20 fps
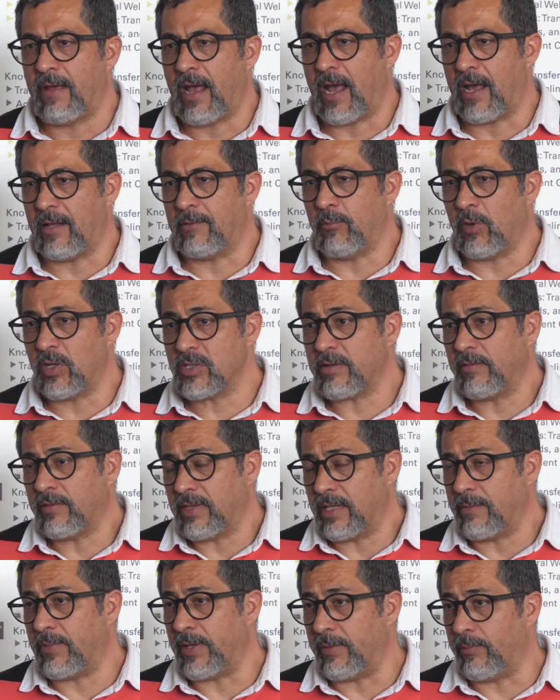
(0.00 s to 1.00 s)
And most
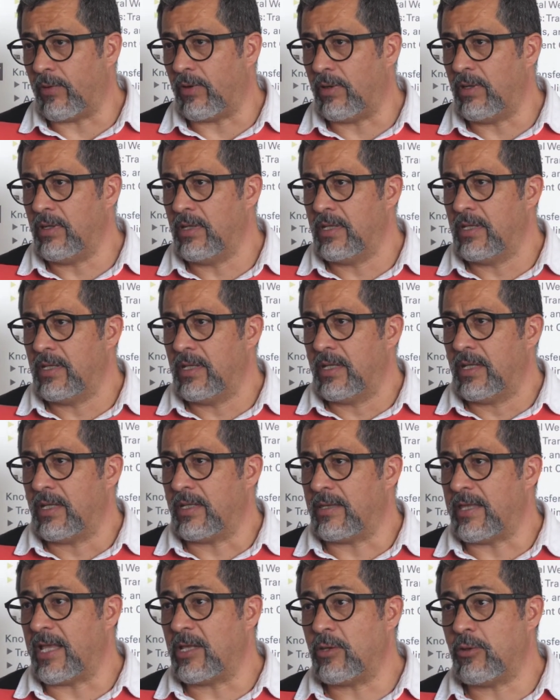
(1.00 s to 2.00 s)
of the people,
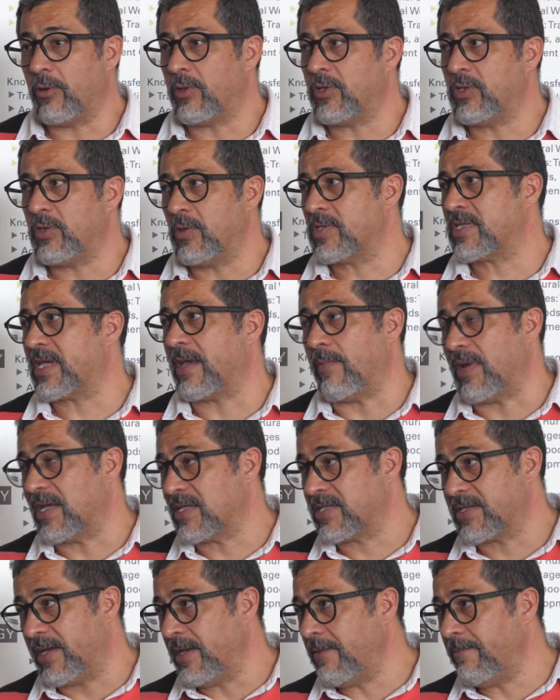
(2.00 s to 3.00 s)
they don't use
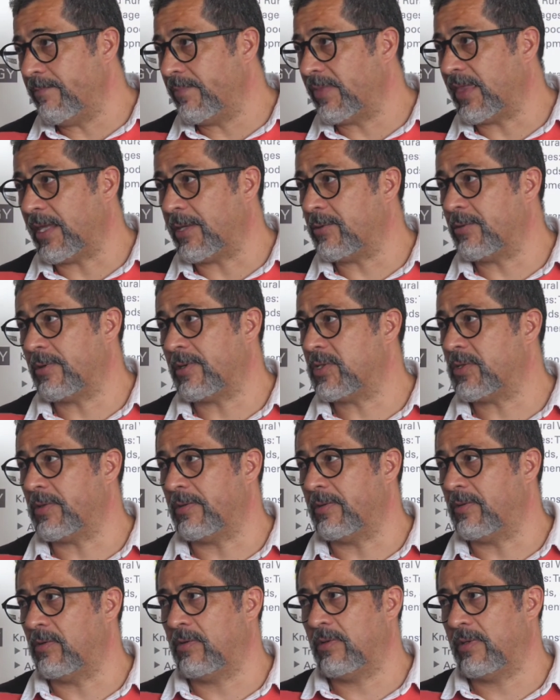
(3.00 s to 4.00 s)
chemistry, they don't
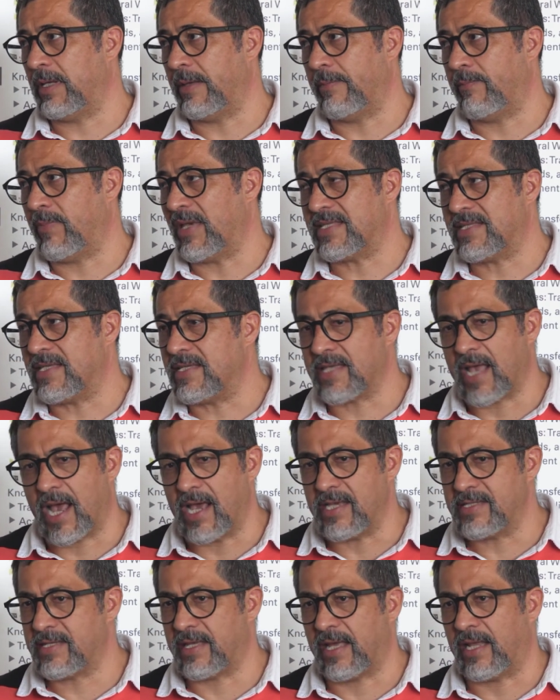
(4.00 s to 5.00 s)
use
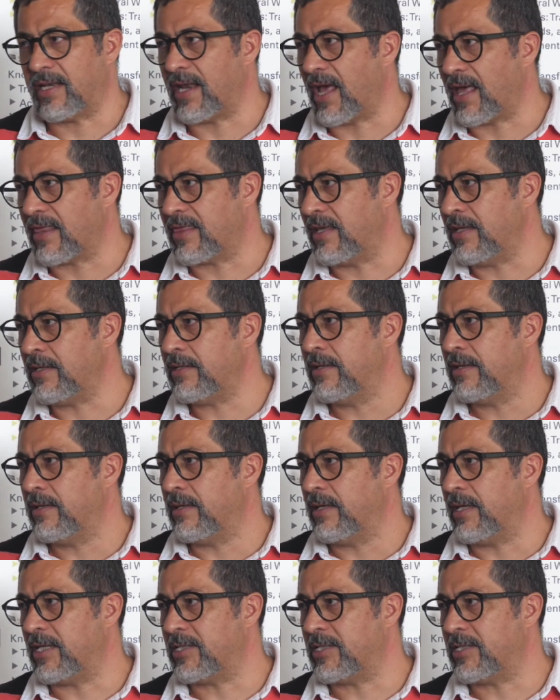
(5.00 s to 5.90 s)
pesticides and nothing.